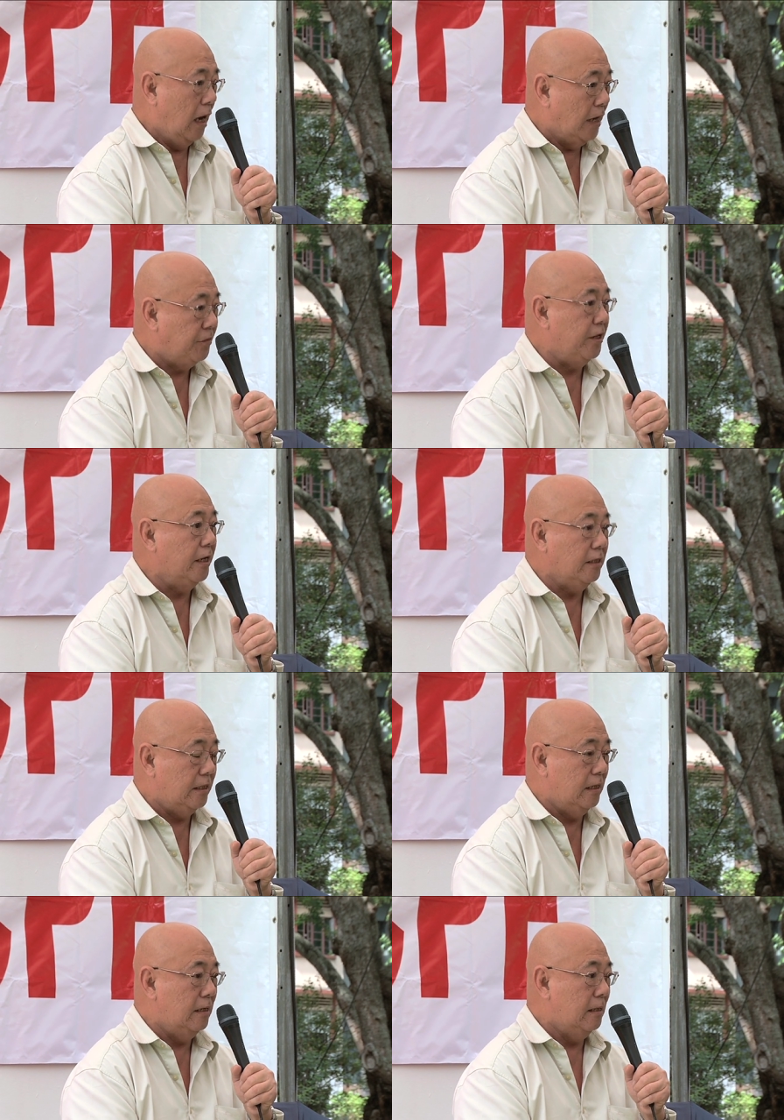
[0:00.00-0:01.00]
I think
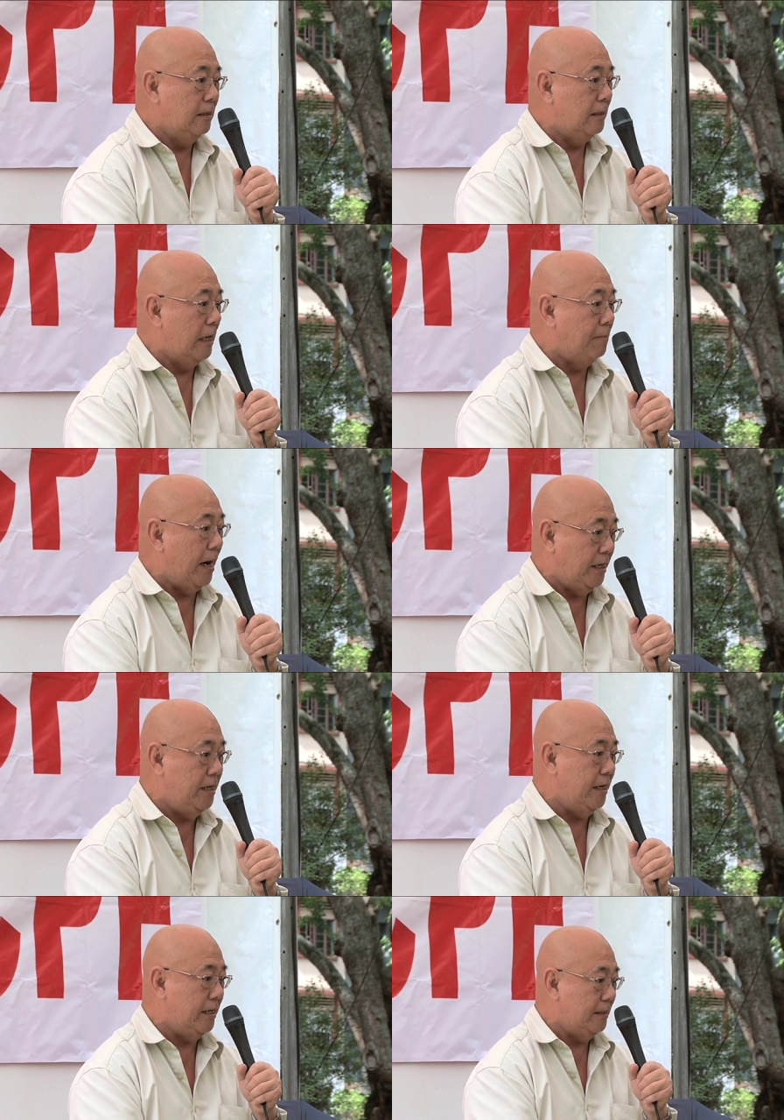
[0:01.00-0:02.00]
they might
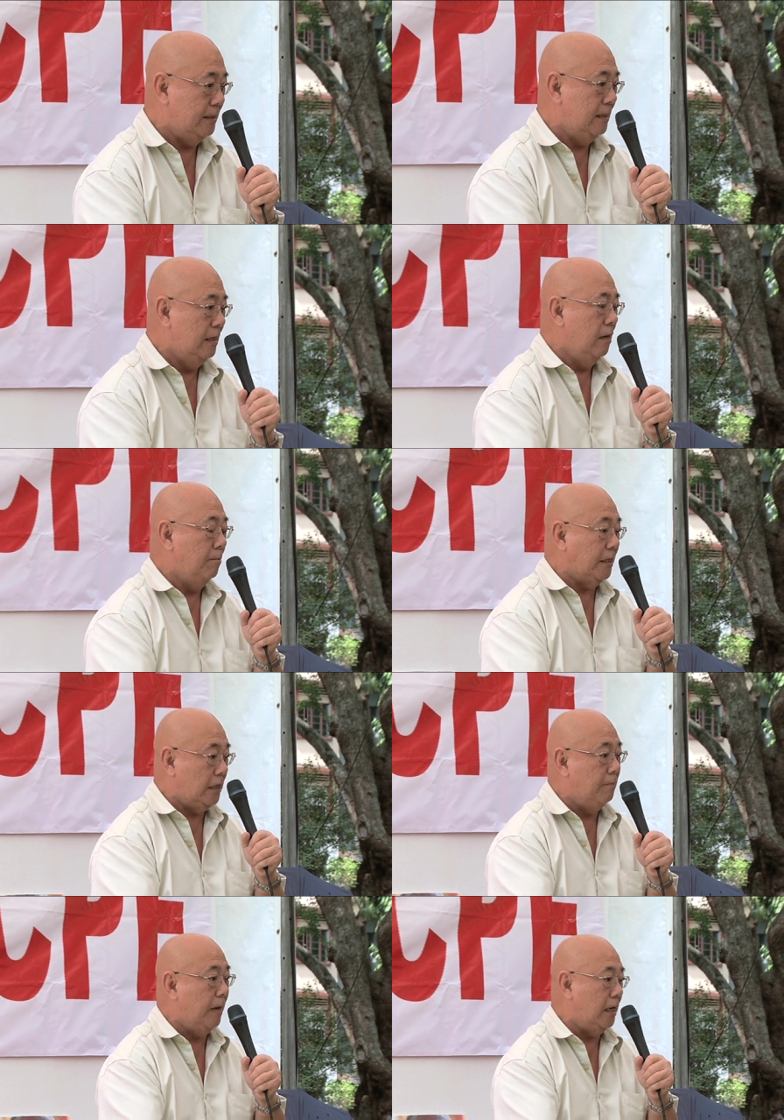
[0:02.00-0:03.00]
hear, but
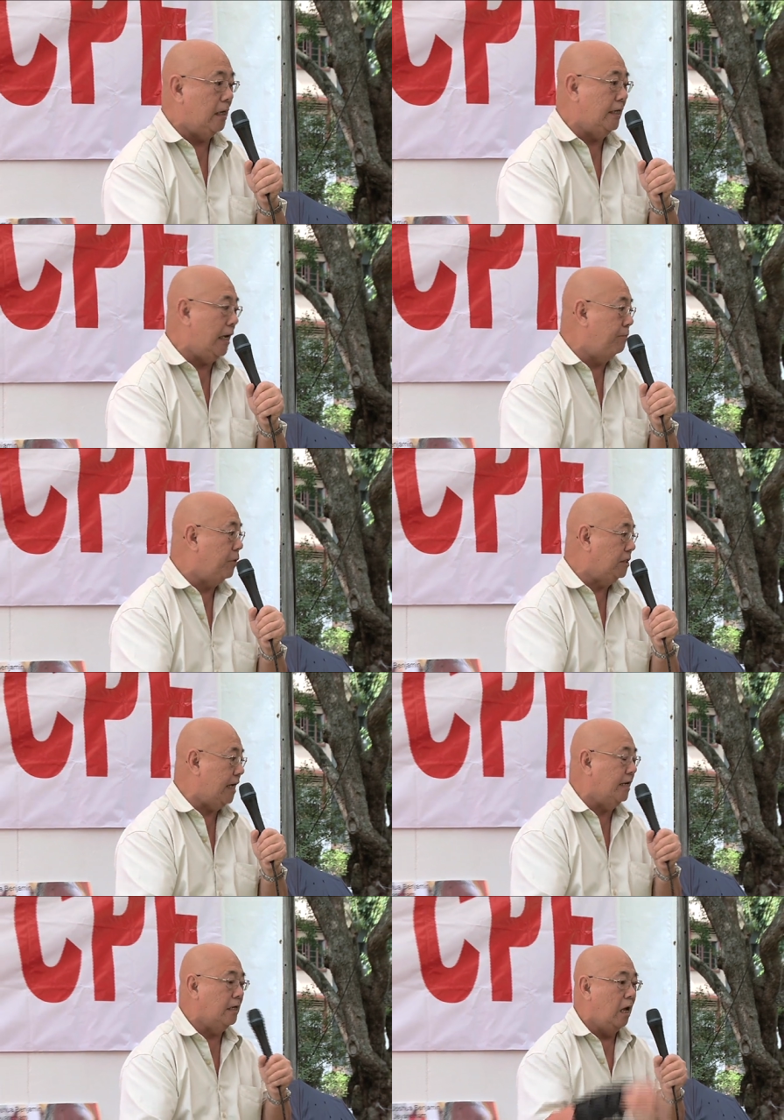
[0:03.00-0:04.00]
they might again
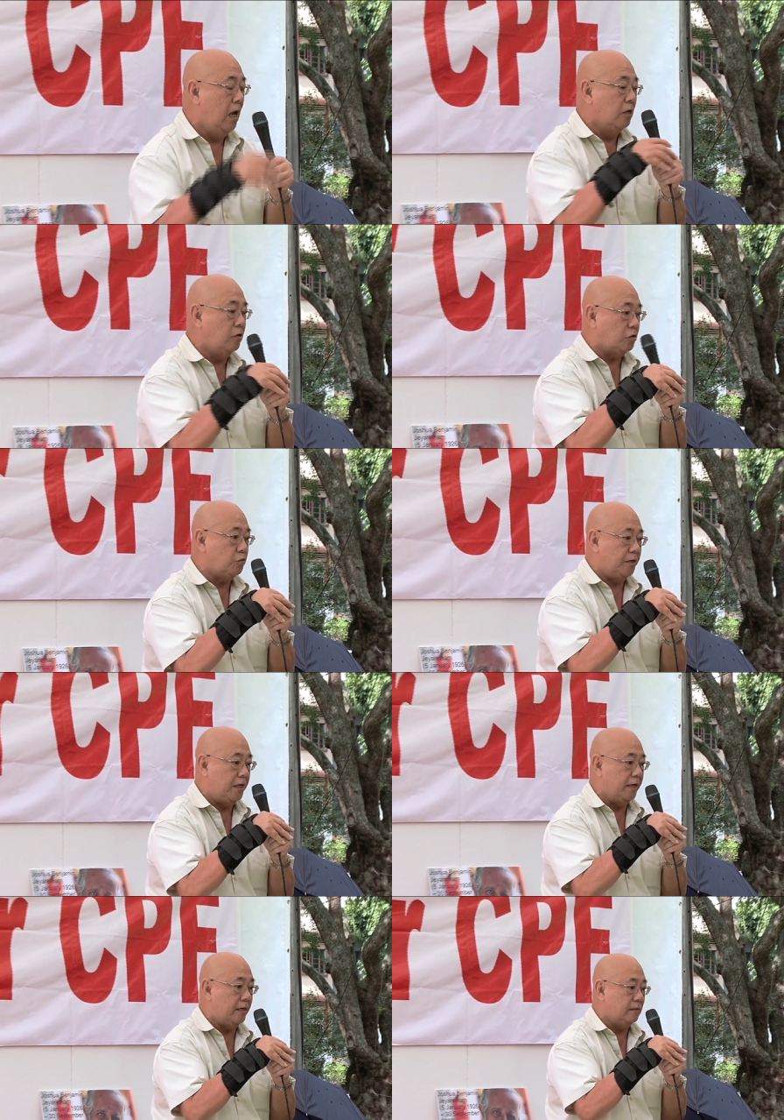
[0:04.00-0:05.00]
pretend not to
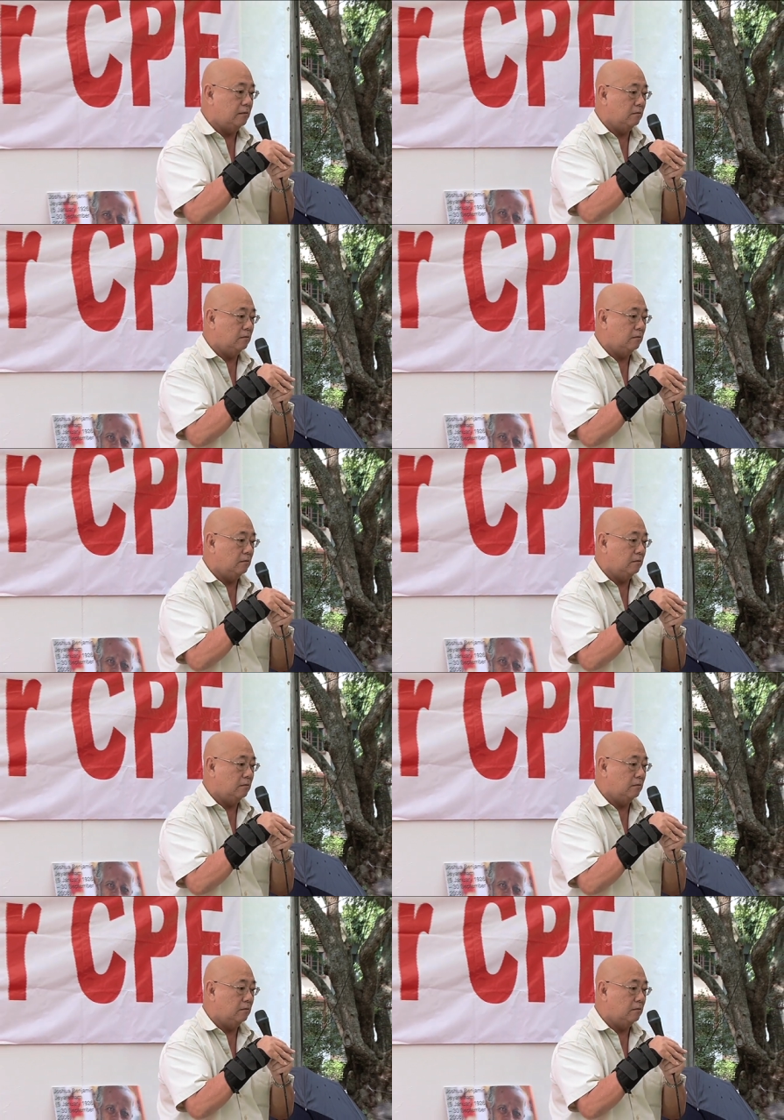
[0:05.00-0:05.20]
hear.